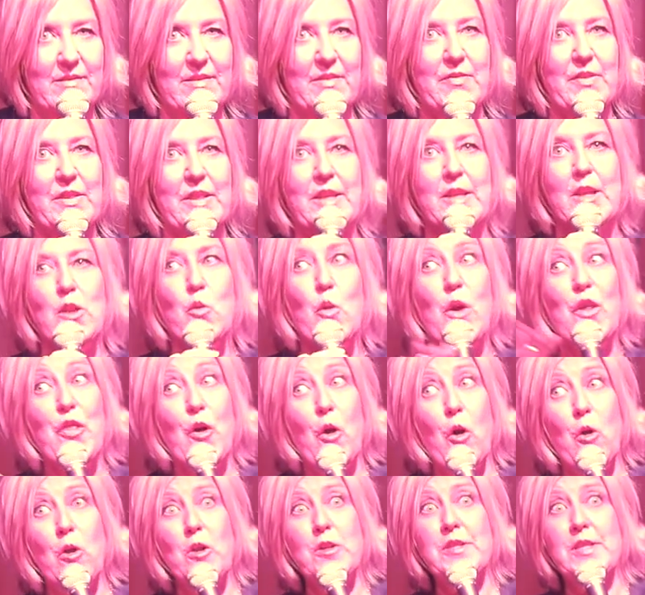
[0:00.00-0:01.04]
a little
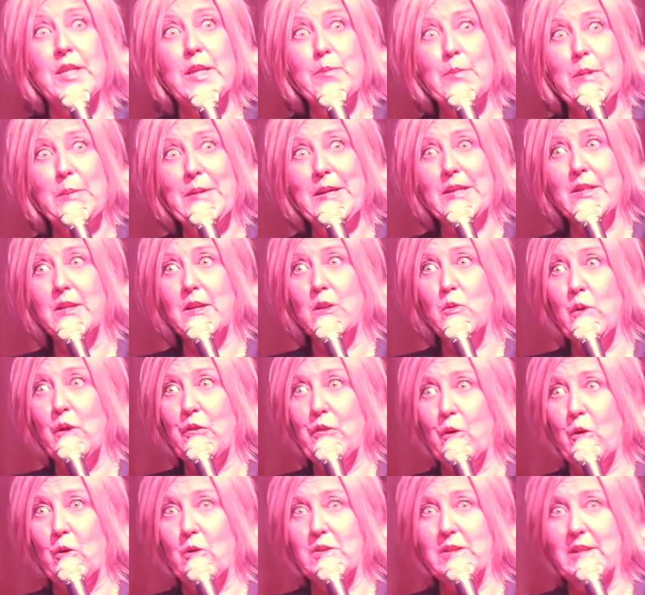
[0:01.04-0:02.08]
withholding, maybe a little
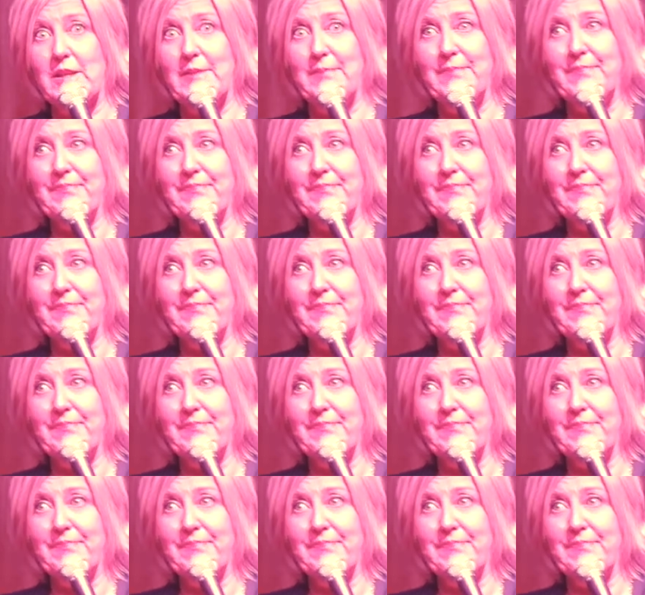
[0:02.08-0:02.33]
withholding.